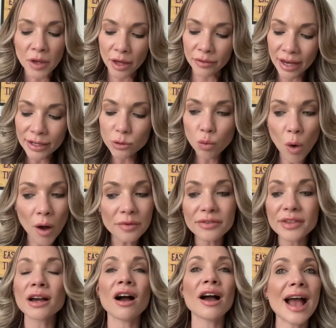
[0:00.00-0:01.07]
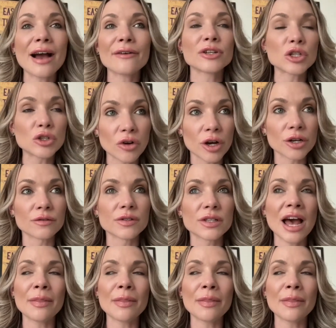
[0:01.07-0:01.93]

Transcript: And that is one thing I have in droves.